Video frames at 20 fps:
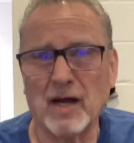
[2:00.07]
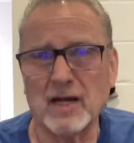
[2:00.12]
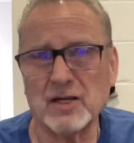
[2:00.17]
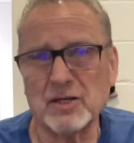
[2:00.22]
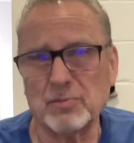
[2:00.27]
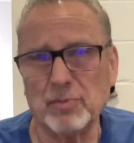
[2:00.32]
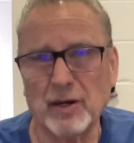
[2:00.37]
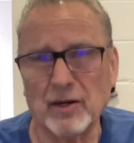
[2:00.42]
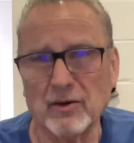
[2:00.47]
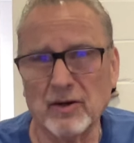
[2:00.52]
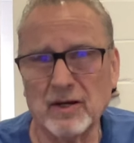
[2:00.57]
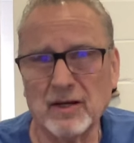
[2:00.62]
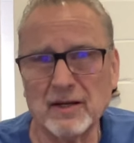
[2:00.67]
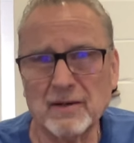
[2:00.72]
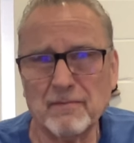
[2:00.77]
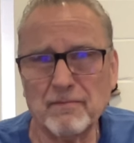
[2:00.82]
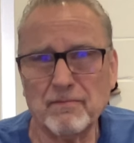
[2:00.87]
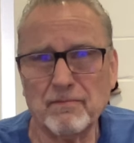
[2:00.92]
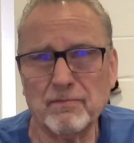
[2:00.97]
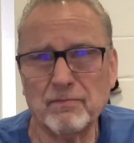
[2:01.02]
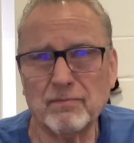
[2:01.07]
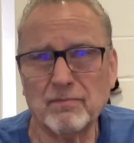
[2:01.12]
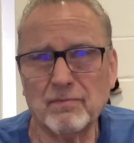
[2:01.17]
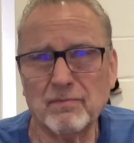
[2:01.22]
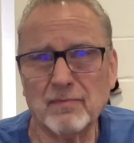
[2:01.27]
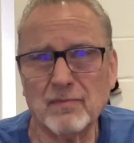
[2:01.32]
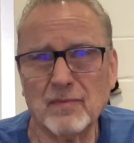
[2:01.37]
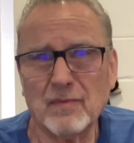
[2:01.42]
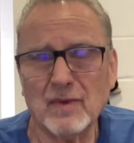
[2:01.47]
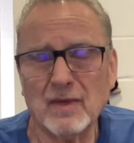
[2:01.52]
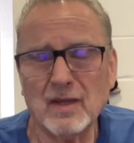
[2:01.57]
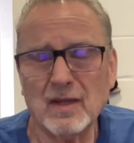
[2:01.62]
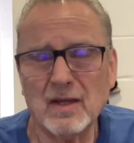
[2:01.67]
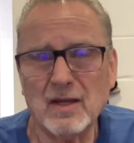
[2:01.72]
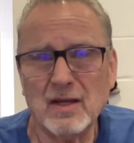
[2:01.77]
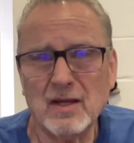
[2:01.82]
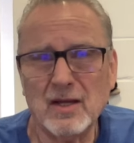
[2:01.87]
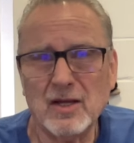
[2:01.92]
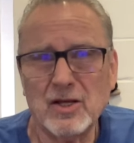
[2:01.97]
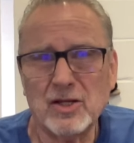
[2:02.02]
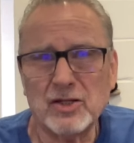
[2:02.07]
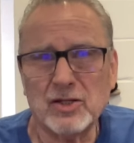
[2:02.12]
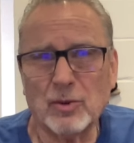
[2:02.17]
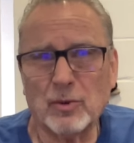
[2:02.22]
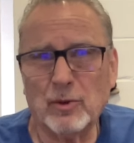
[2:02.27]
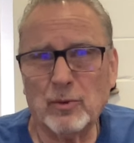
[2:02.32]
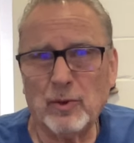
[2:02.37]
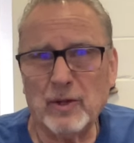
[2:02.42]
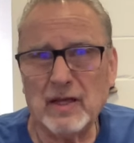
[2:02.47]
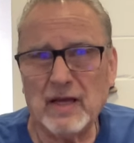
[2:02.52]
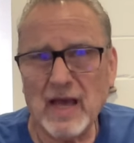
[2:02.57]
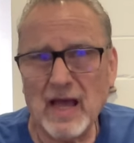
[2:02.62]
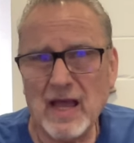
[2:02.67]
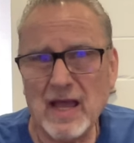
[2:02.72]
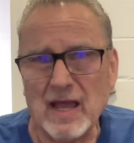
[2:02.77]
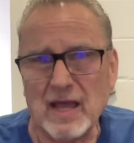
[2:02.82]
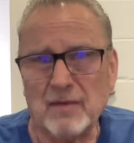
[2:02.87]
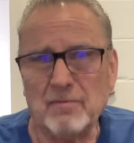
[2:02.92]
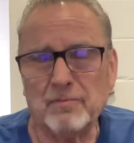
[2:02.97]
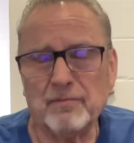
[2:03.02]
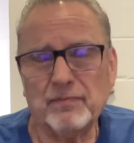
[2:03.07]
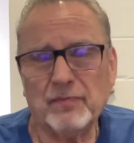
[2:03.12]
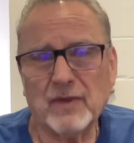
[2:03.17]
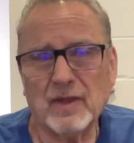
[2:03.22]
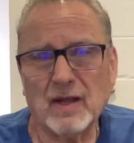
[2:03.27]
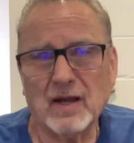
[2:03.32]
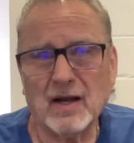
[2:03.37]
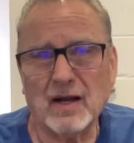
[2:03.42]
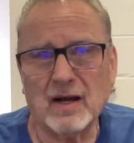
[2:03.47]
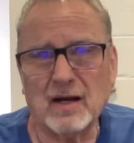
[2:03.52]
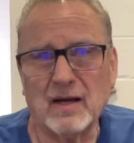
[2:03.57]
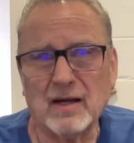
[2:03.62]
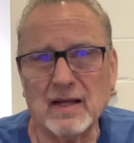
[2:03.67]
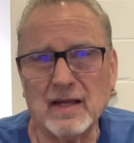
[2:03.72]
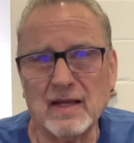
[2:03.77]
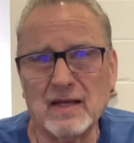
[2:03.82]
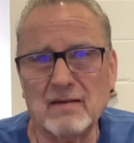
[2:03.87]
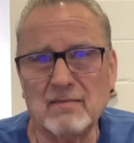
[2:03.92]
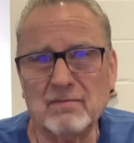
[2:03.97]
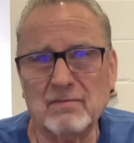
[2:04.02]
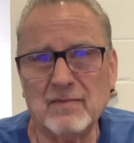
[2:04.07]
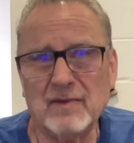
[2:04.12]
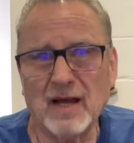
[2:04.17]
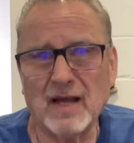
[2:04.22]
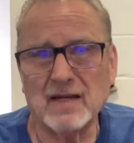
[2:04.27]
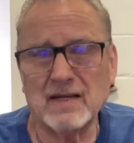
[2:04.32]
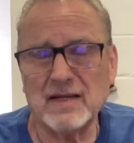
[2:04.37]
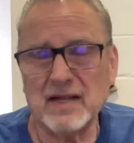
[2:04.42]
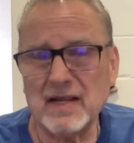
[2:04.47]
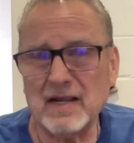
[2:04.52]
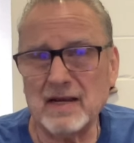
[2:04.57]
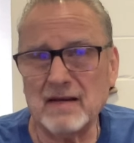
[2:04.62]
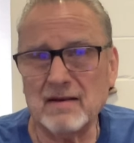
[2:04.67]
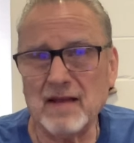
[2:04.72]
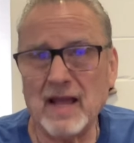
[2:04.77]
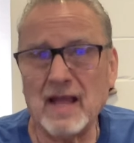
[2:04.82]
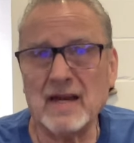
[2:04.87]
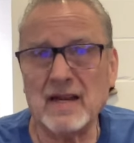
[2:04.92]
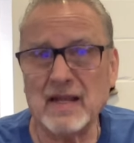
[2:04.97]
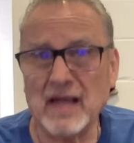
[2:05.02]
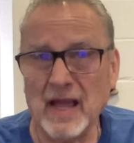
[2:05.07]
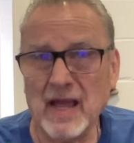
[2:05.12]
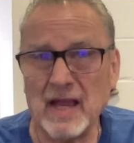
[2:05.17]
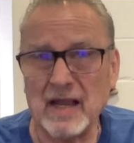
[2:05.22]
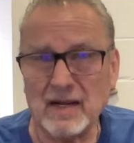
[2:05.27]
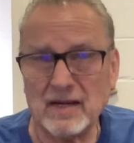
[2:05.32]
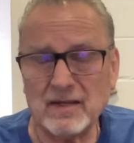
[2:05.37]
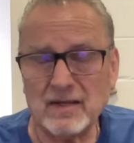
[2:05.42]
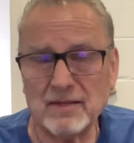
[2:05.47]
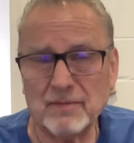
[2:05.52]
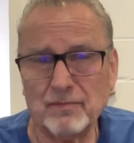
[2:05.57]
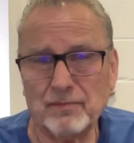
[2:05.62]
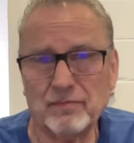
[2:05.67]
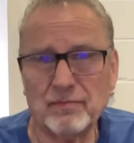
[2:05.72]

my spirit. So when we came in 1988,